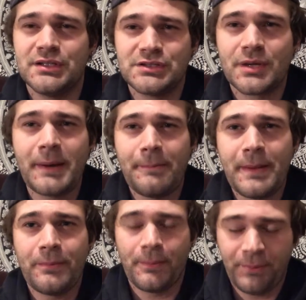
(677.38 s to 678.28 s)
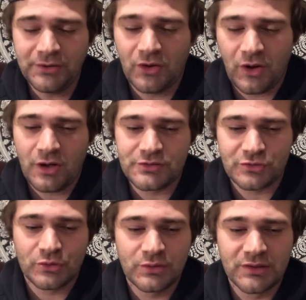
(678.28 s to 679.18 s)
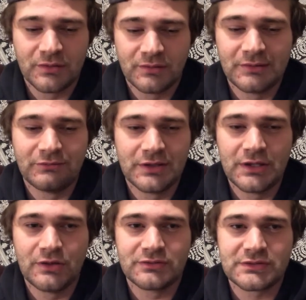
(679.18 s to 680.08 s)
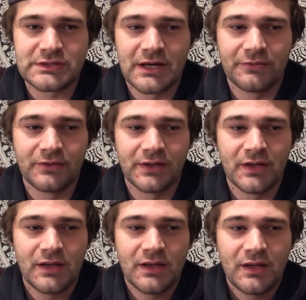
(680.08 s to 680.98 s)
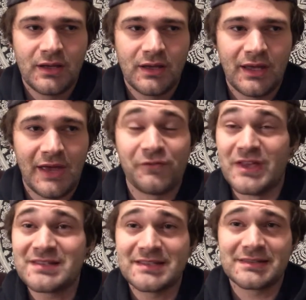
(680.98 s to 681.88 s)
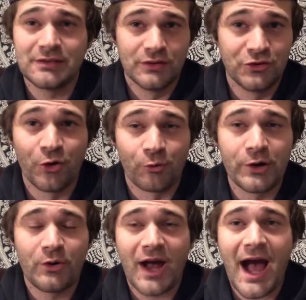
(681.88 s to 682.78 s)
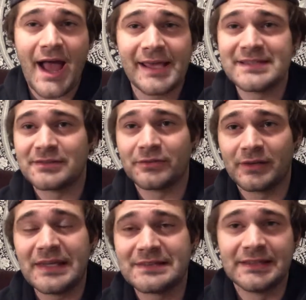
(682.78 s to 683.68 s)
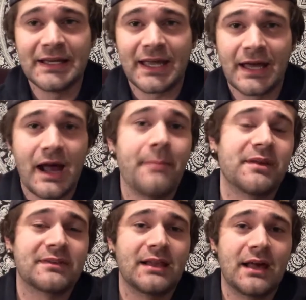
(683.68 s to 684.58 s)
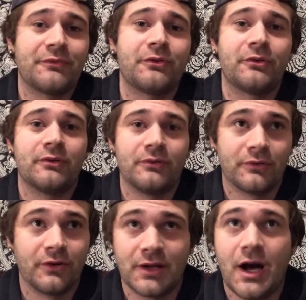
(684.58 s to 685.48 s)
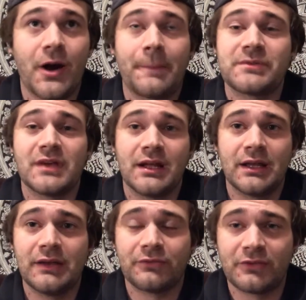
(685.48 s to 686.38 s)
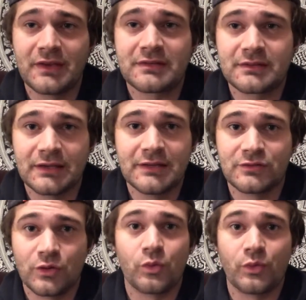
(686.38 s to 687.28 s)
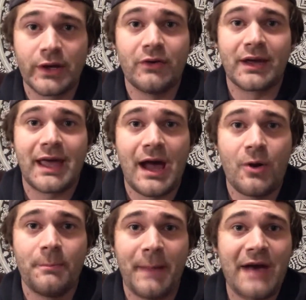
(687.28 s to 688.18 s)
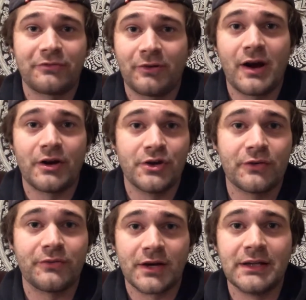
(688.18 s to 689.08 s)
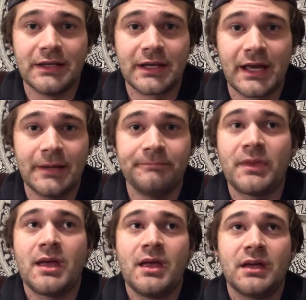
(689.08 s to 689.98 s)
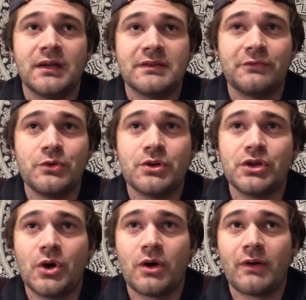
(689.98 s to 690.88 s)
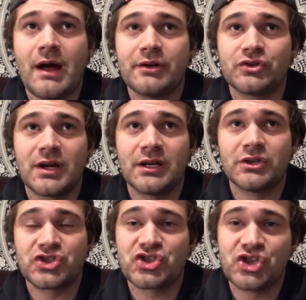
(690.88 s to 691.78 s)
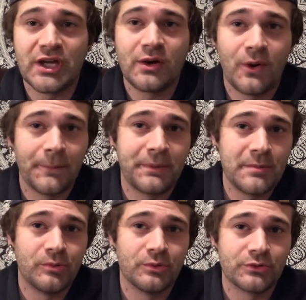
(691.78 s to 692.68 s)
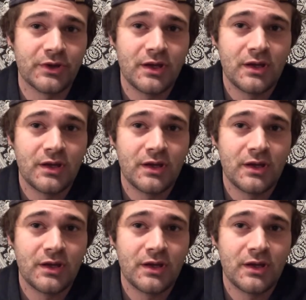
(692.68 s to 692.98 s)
so many people put their heart and soul into the videos and stuff, and if this is the real guy, he's a dickhead. I'm gonna say that for 100%. If this is the real account, Matt Ferreira, you're a fucking dickhead. Because if you can go around and try to shit on people's